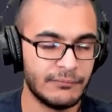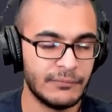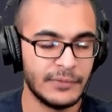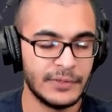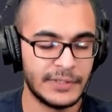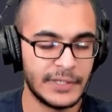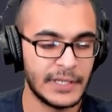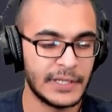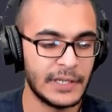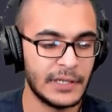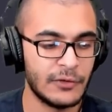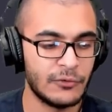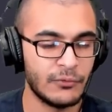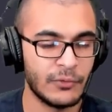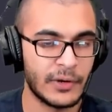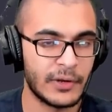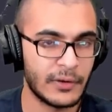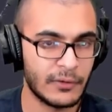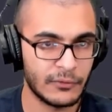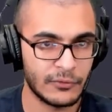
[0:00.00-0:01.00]
taking into
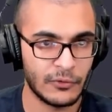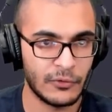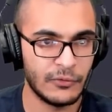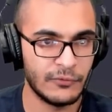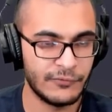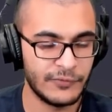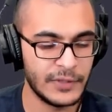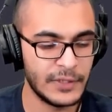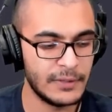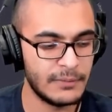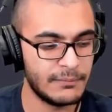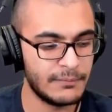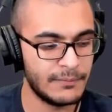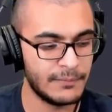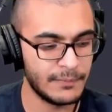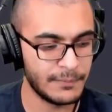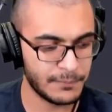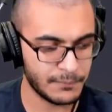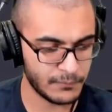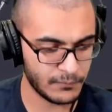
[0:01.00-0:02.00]
account all of the
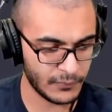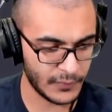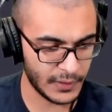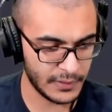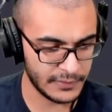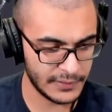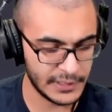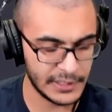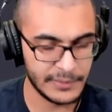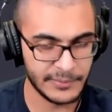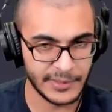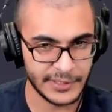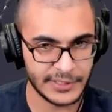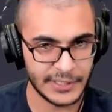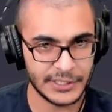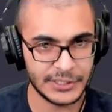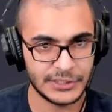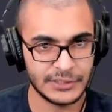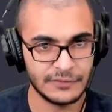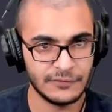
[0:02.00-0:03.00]

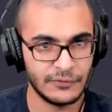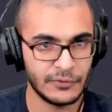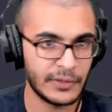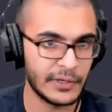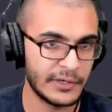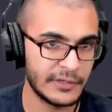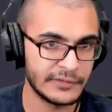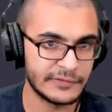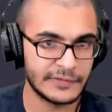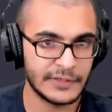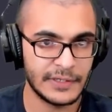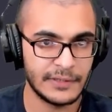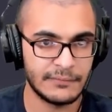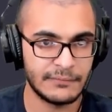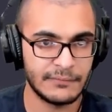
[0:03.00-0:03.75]
limitations. You can ask it,